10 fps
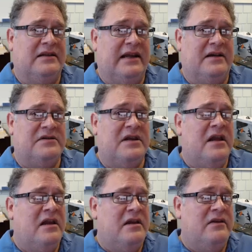in the house,
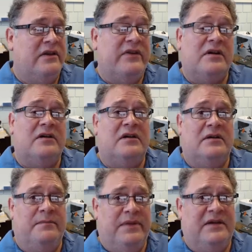then they're going to
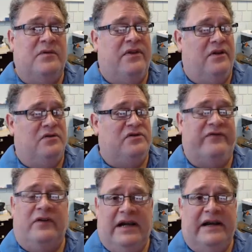compete with those
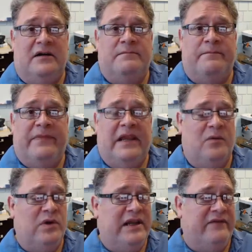for air.
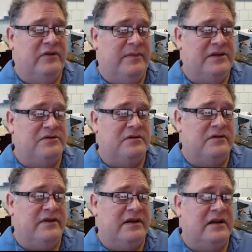And we have to make
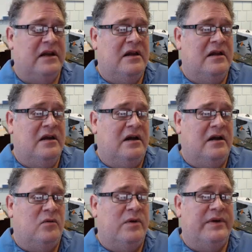sure that
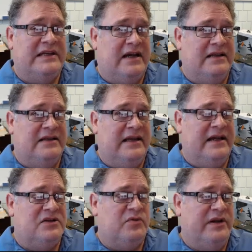when we tighten the
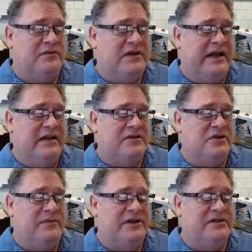house, we don't tighten it
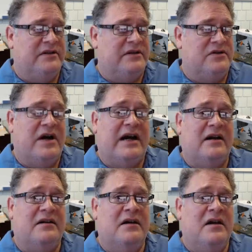so much that the
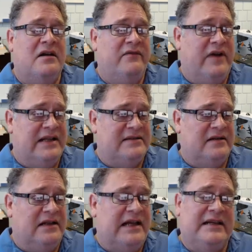dryer finds it
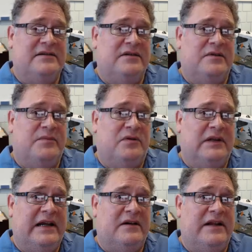a lot easier to
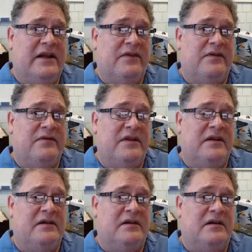pull air down through
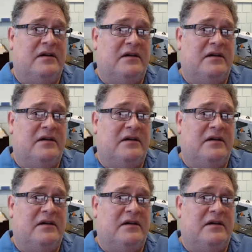the